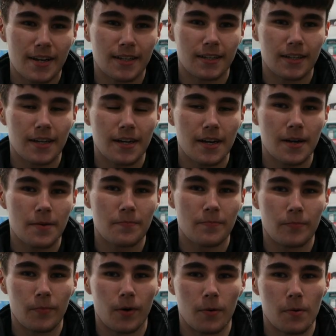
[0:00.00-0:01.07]

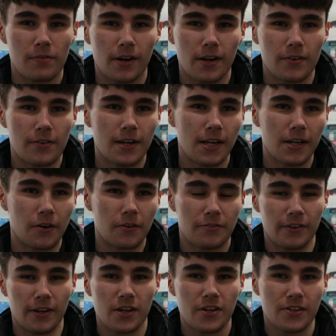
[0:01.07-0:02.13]
Well, we've had a really good
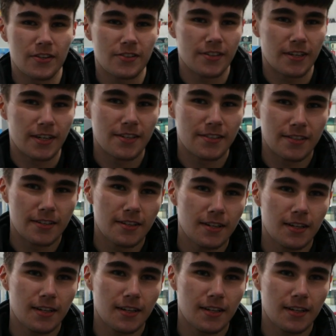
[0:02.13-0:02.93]
finish this season,